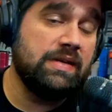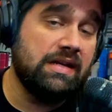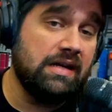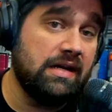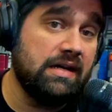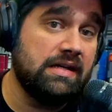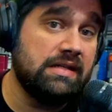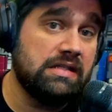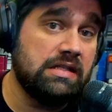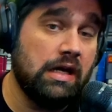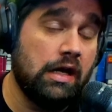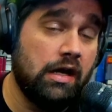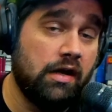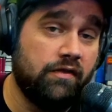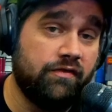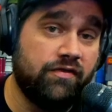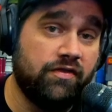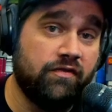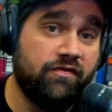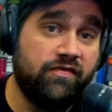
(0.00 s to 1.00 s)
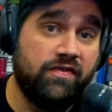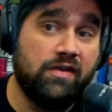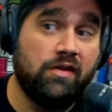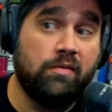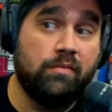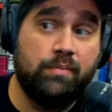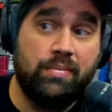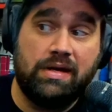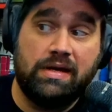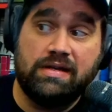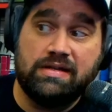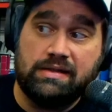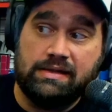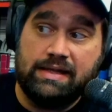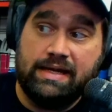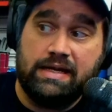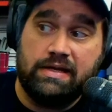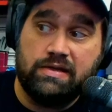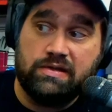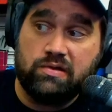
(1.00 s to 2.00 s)
just because of the film being
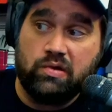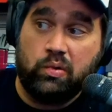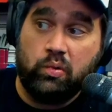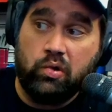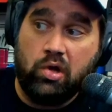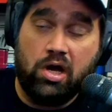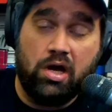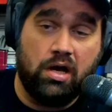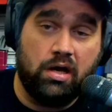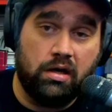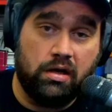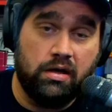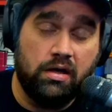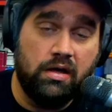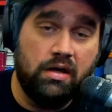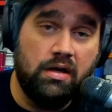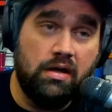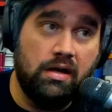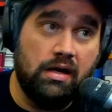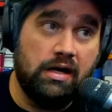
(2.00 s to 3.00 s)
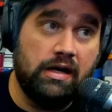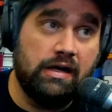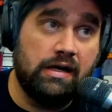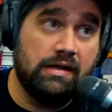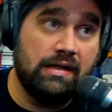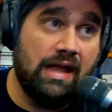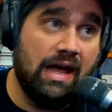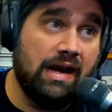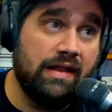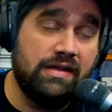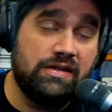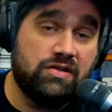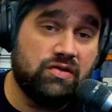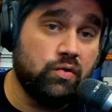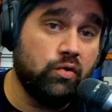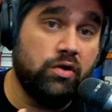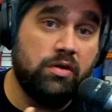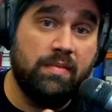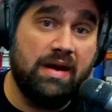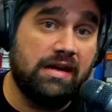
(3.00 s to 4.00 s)
delayed so long. Uh, a lot of these
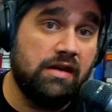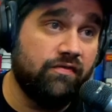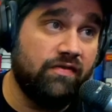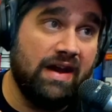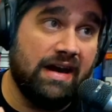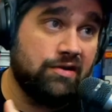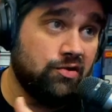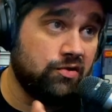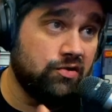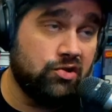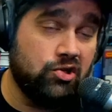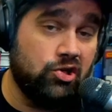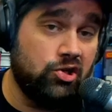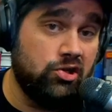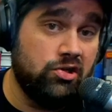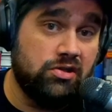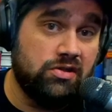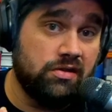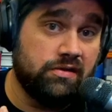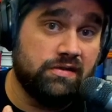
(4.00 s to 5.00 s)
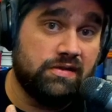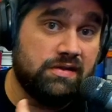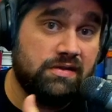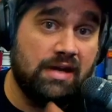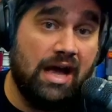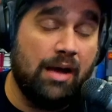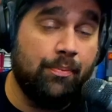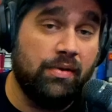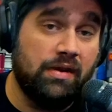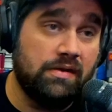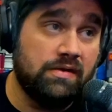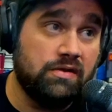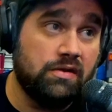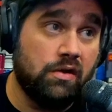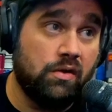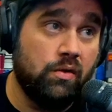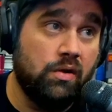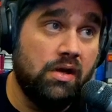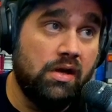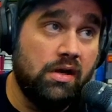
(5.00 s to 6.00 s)
toy manufacturers couldn't stop it.
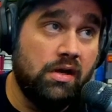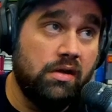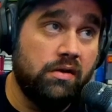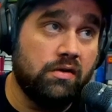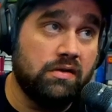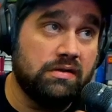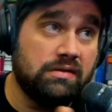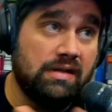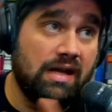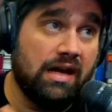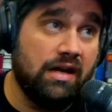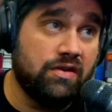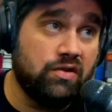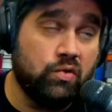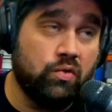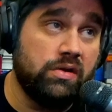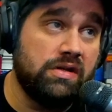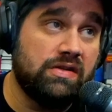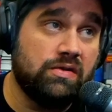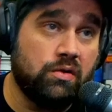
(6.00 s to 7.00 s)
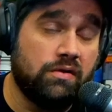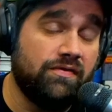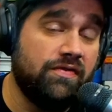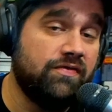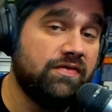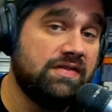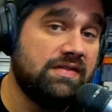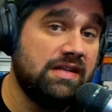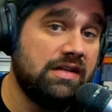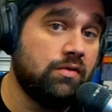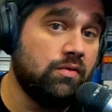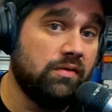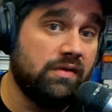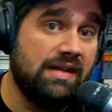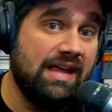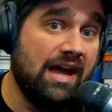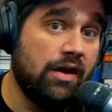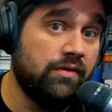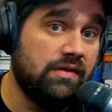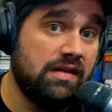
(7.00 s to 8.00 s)
So there's a lot of toys sort of
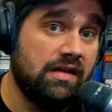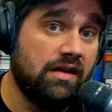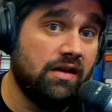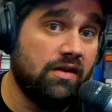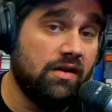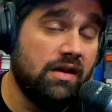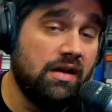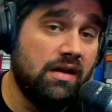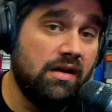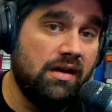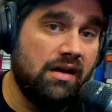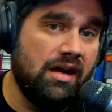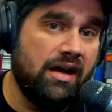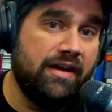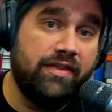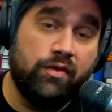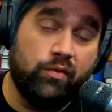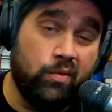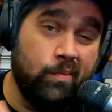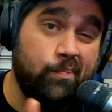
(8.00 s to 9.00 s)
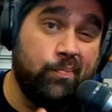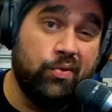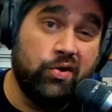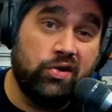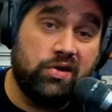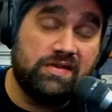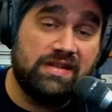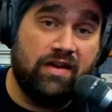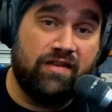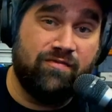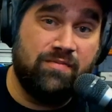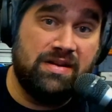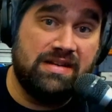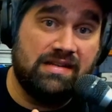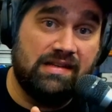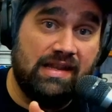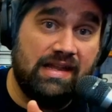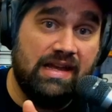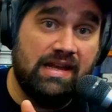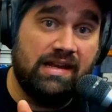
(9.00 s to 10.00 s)
secretly out there. Uh, there were books that have been
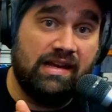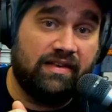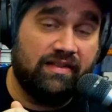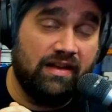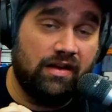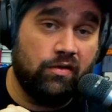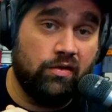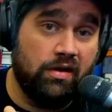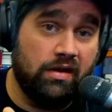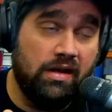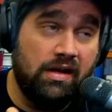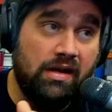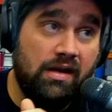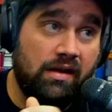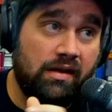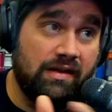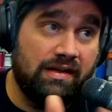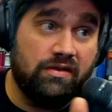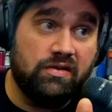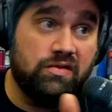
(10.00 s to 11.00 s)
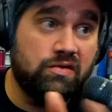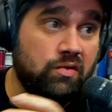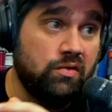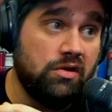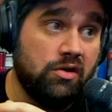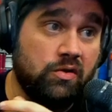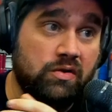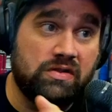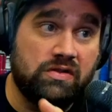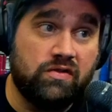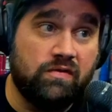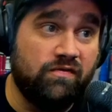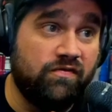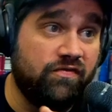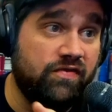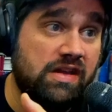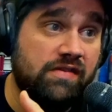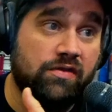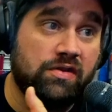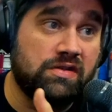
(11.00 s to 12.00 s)
delayed, et cetera, that the studio is
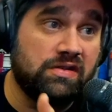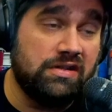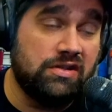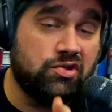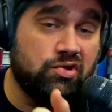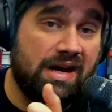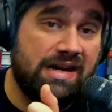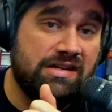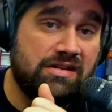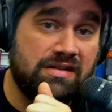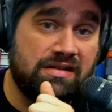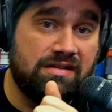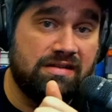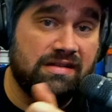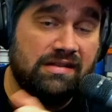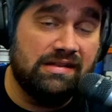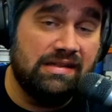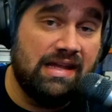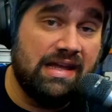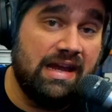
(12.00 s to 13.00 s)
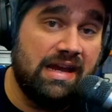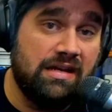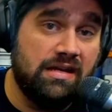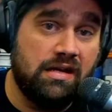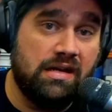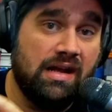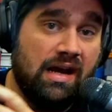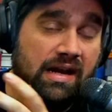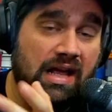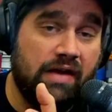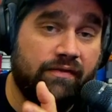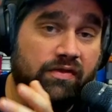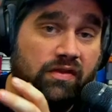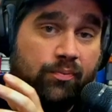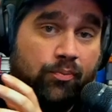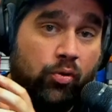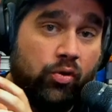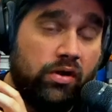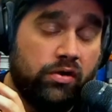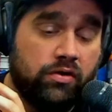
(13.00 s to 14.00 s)
feverishly trying to delay to not have
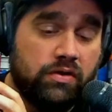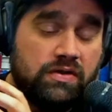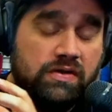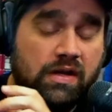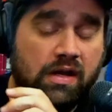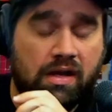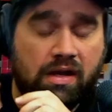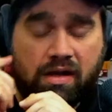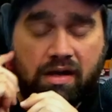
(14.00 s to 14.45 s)
spoilers.